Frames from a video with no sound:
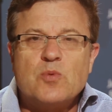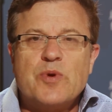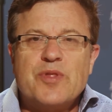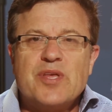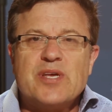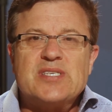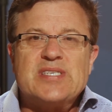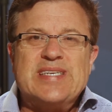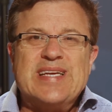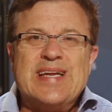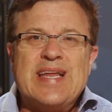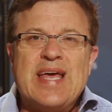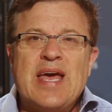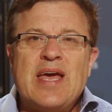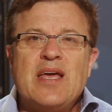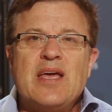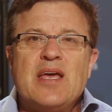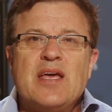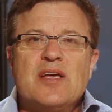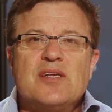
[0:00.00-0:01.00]
With us
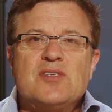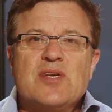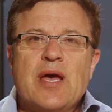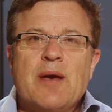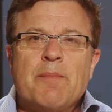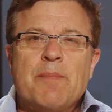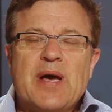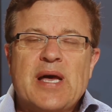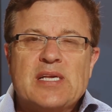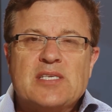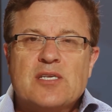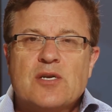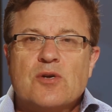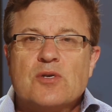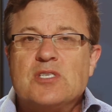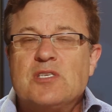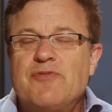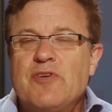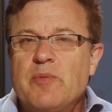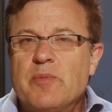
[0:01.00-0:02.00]
today is Ambassador
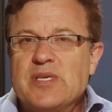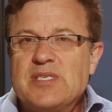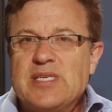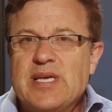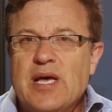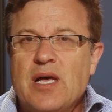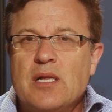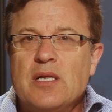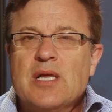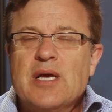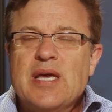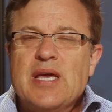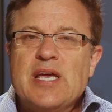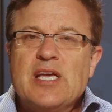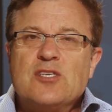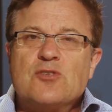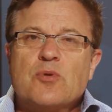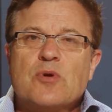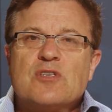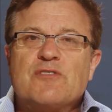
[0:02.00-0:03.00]
Tzvi Mazel,
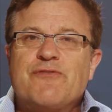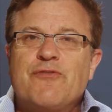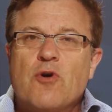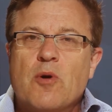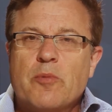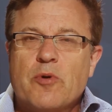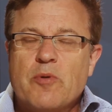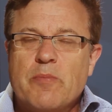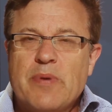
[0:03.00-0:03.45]
Israel's former